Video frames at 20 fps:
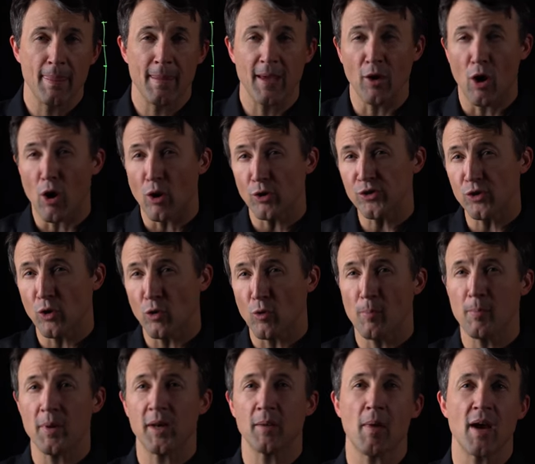It also
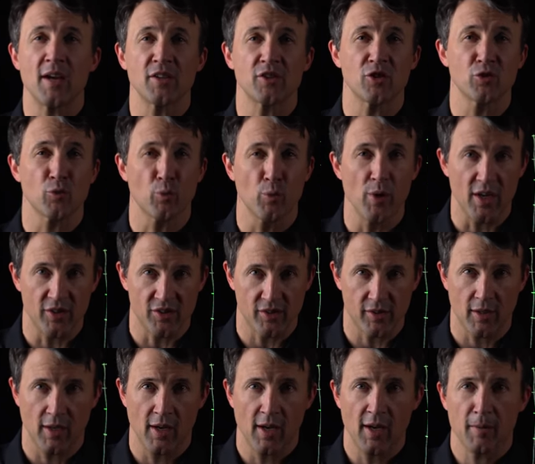minimizes
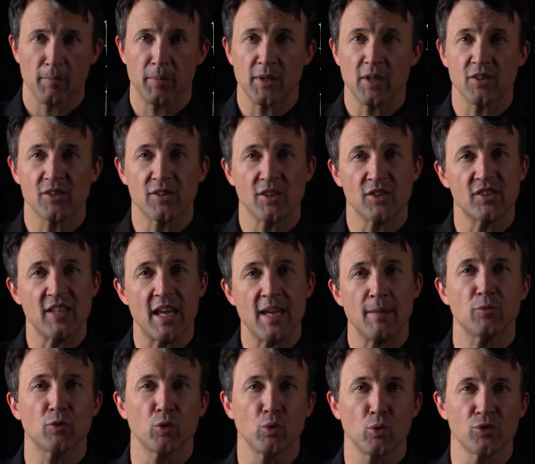risk because the
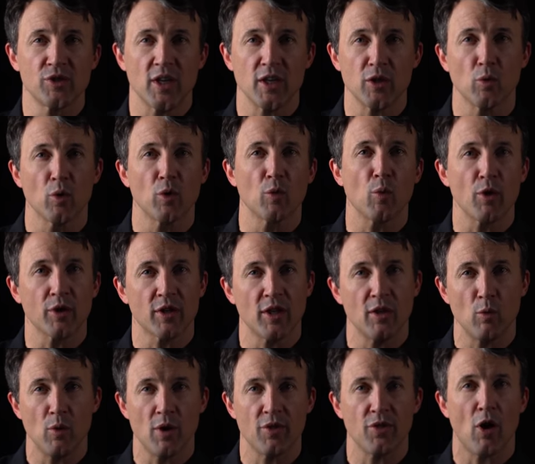same tools that you were
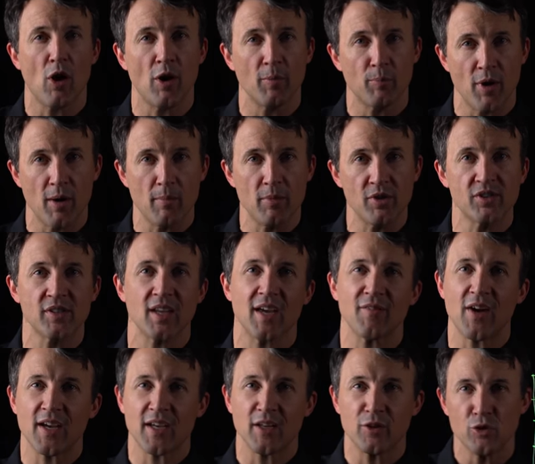working with on premise,
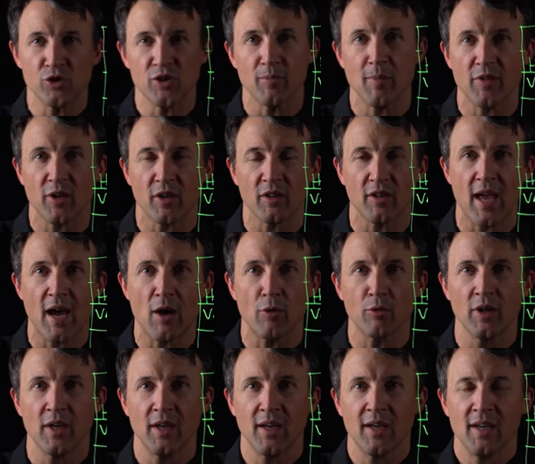if I can use them in the
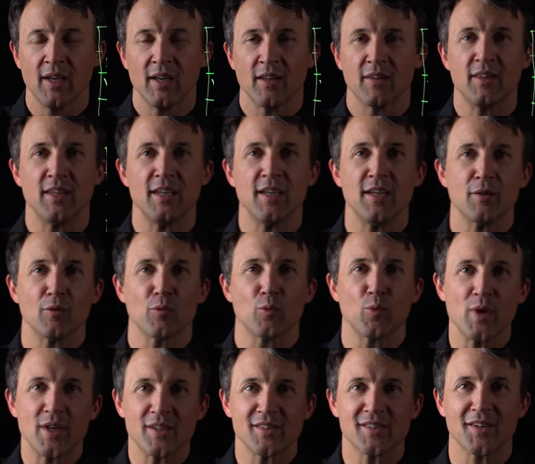cloud, the
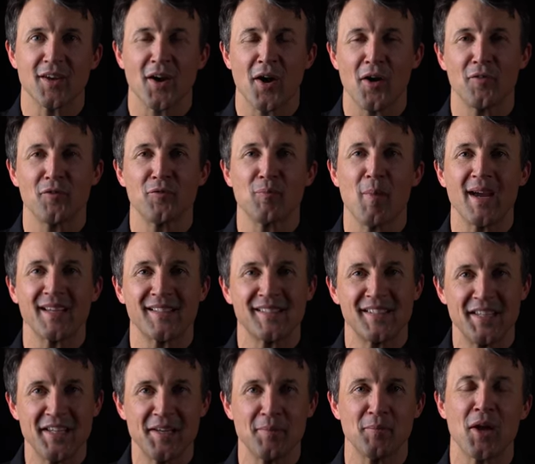risk of my
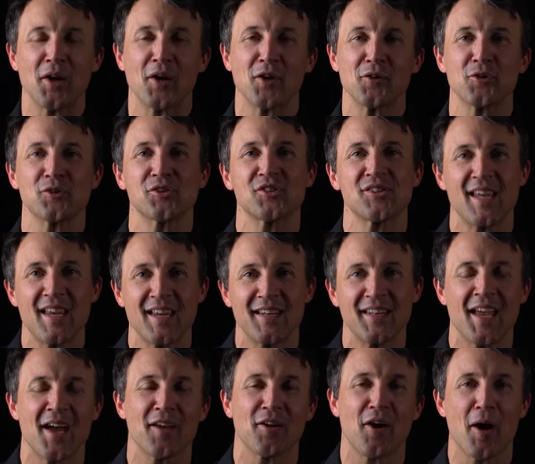team not
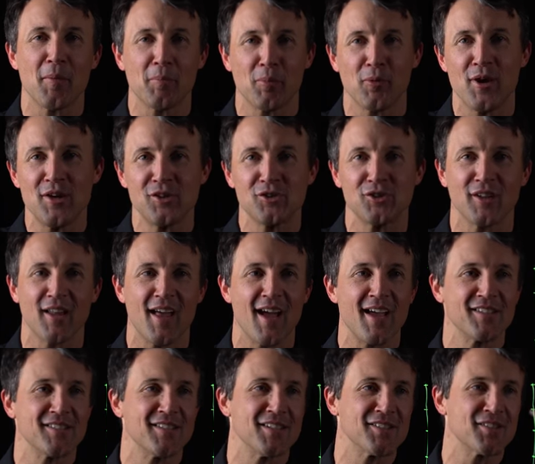understanding how to
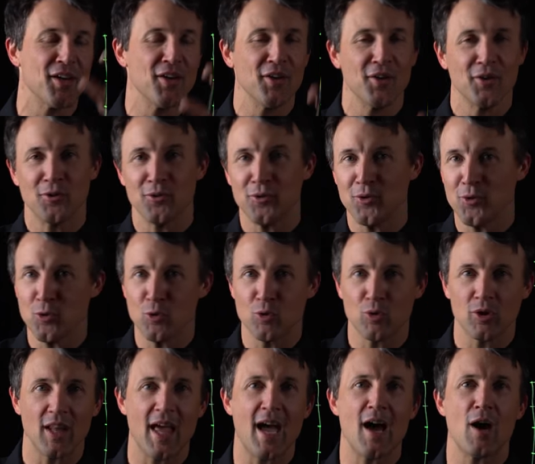operationalize this new
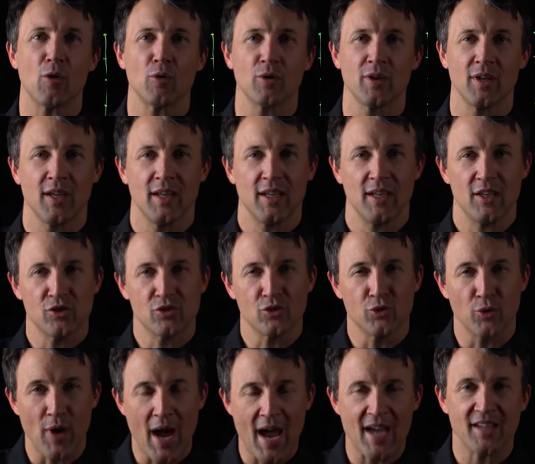cloud is
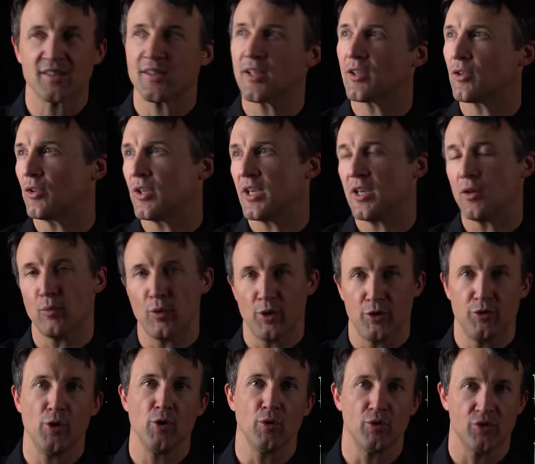drastically
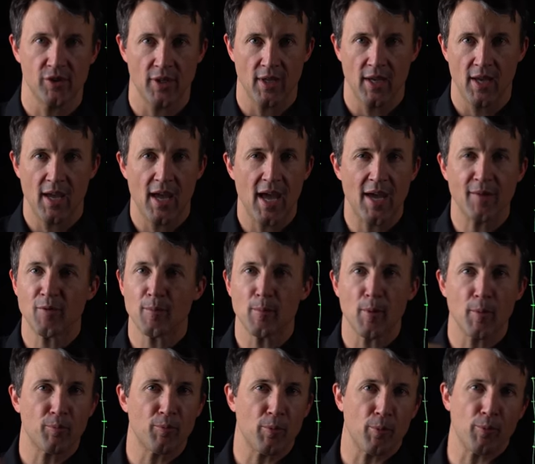reduced. And
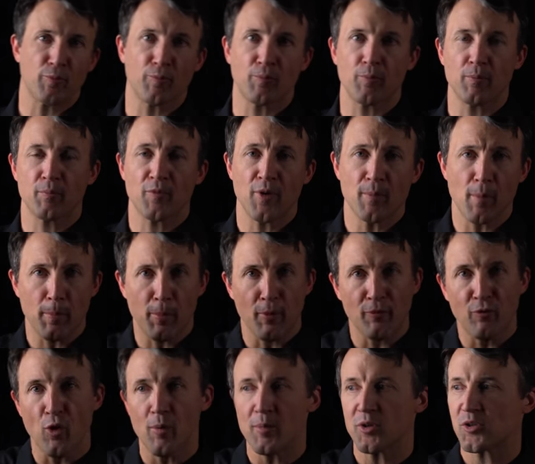from a, from a
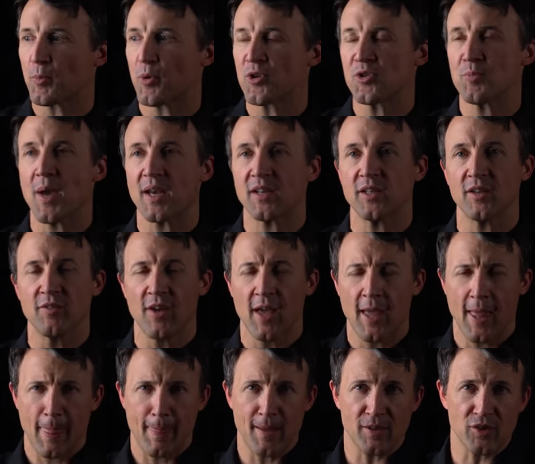performance perspective,
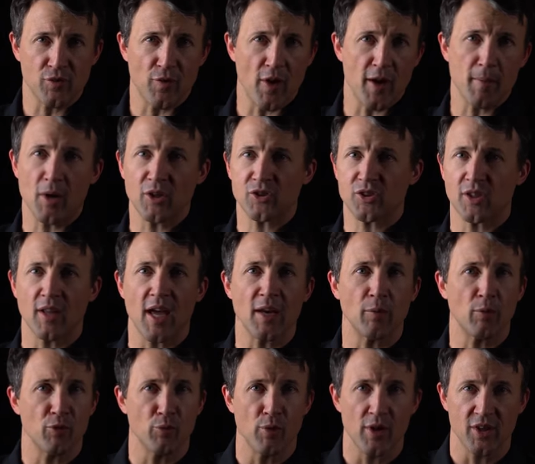this is very much in
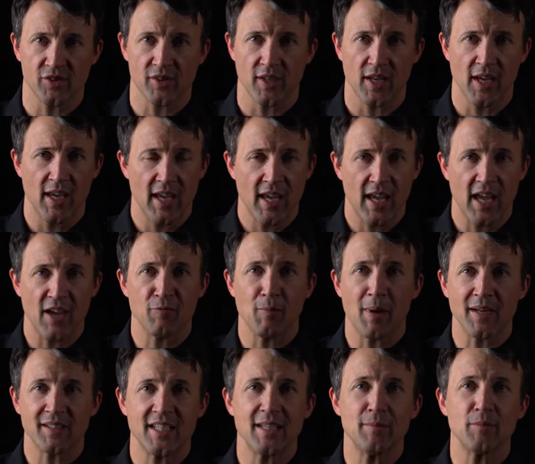line with risk. If
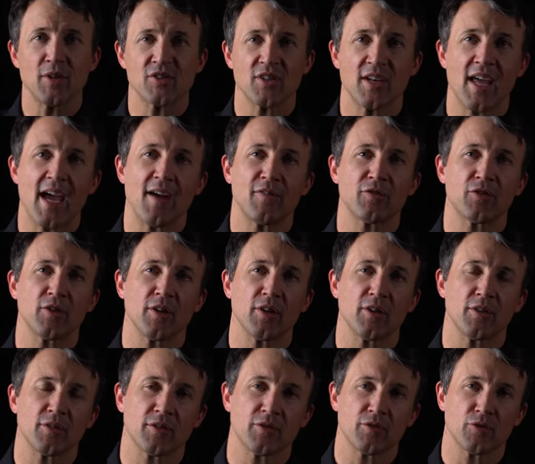my team doesn't have
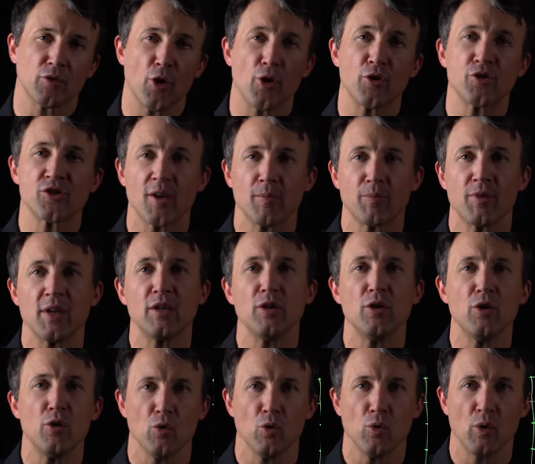to learn
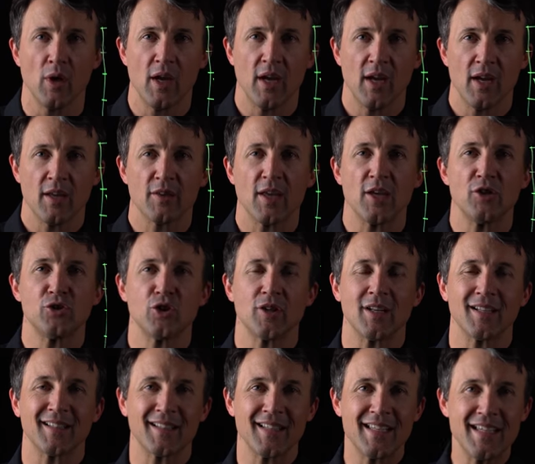something new, they should
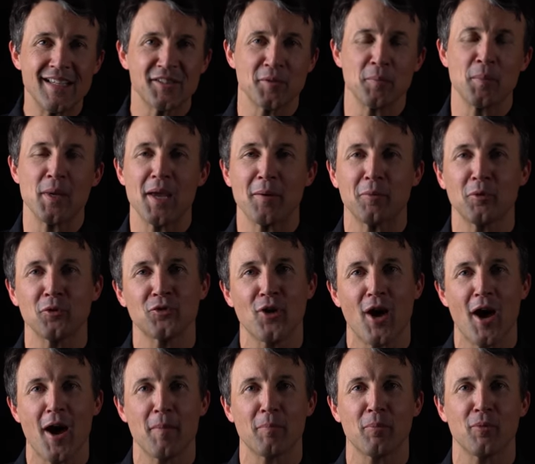at least be able
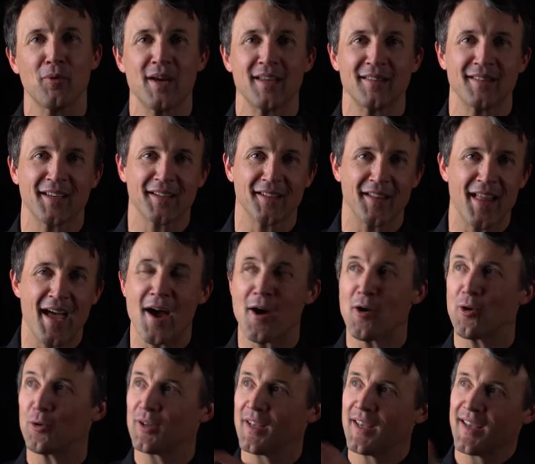to operate the
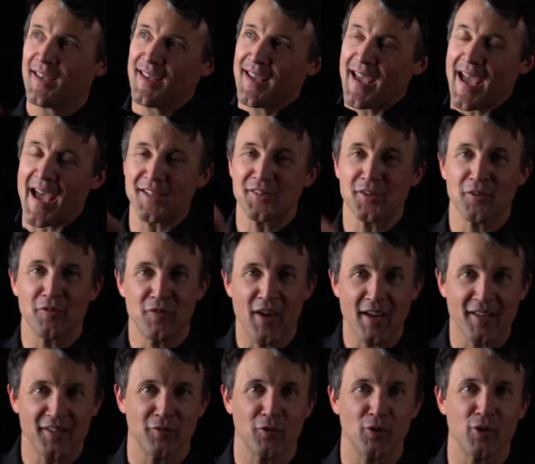cloud as
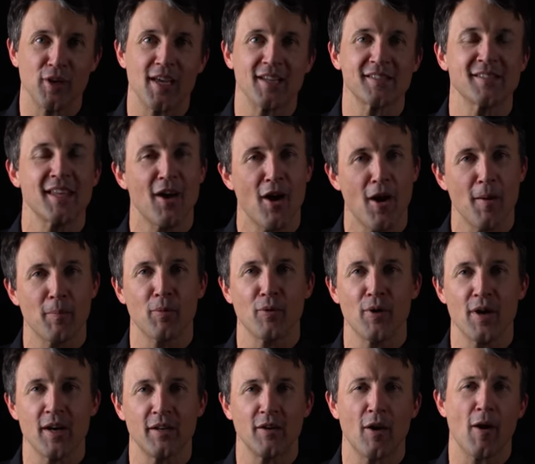effectively as they
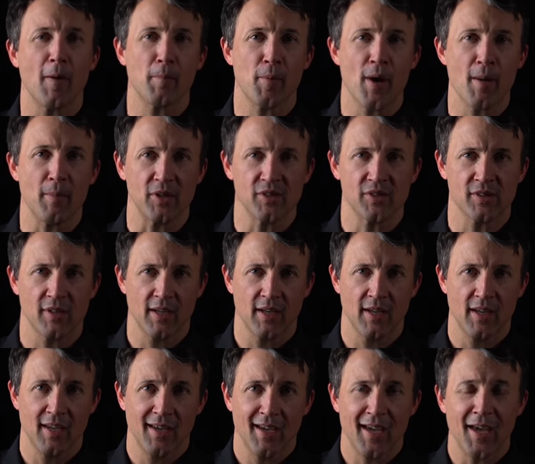operated on premise.
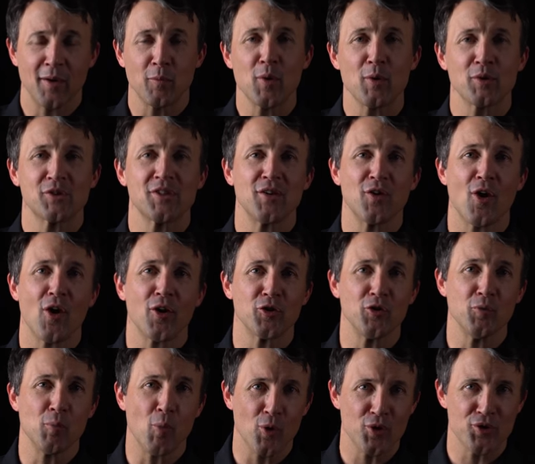And we would tend to
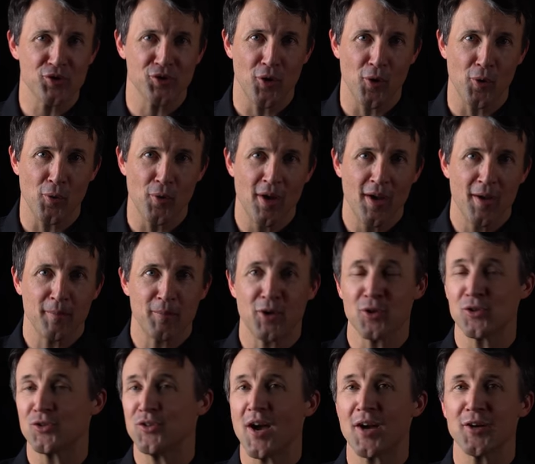argue more so
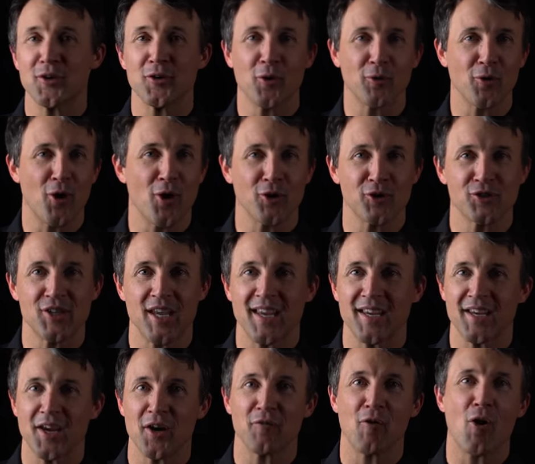because now you're no longer
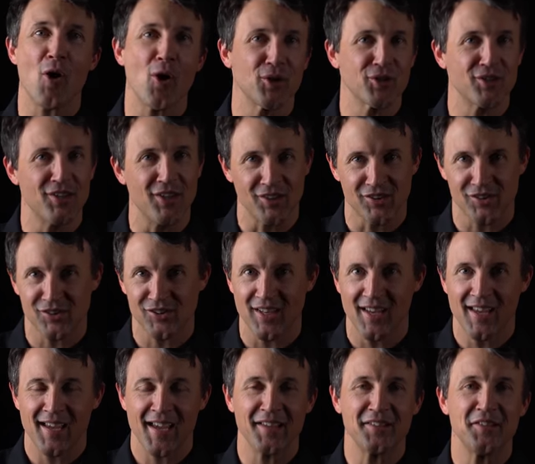taking care of hard disks
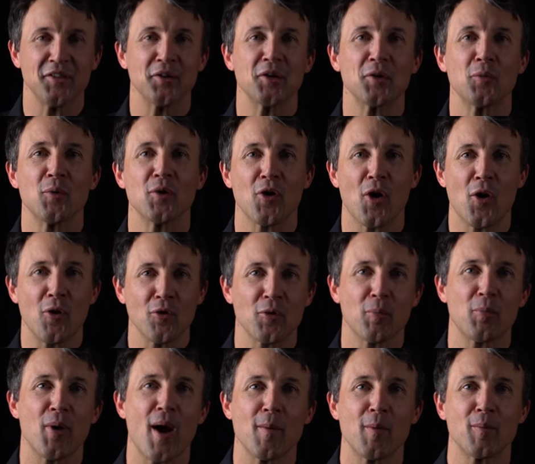and dealing with all
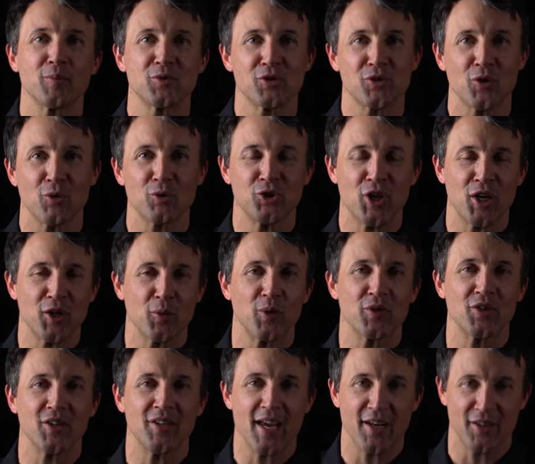the problems associated
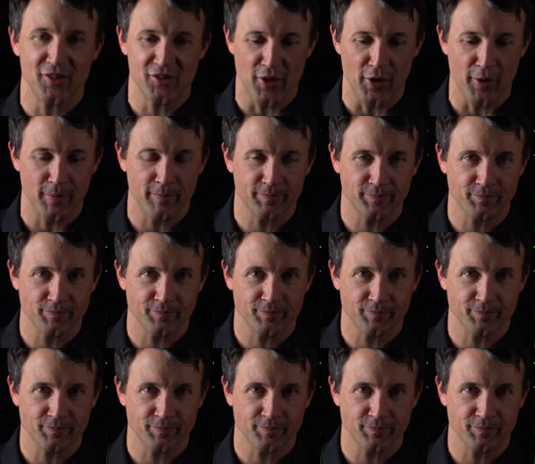with the data center.